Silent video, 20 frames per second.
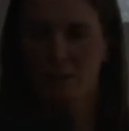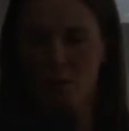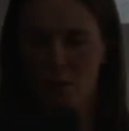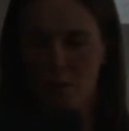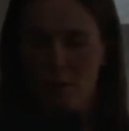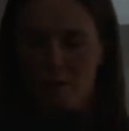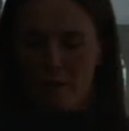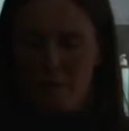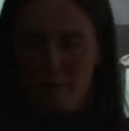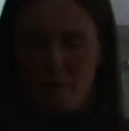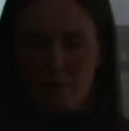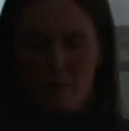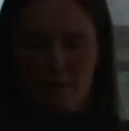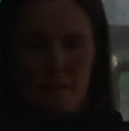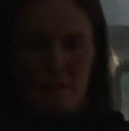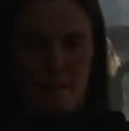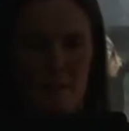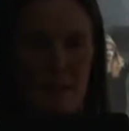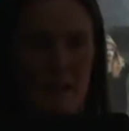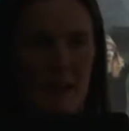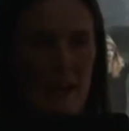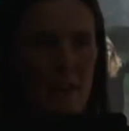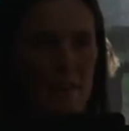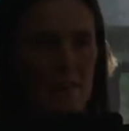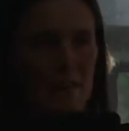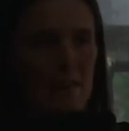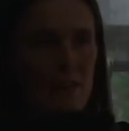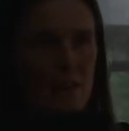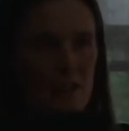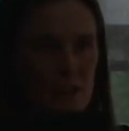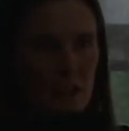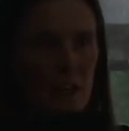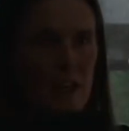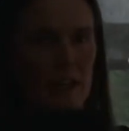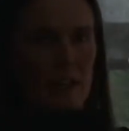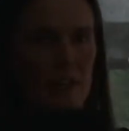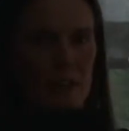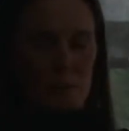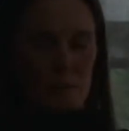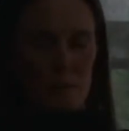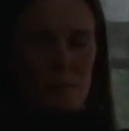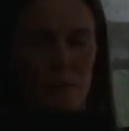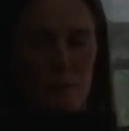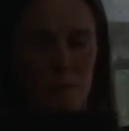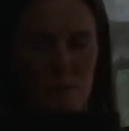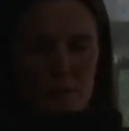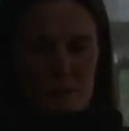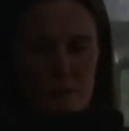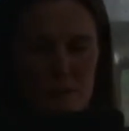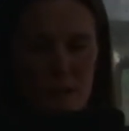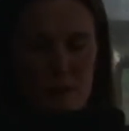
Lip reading: who is present and how do they change with the water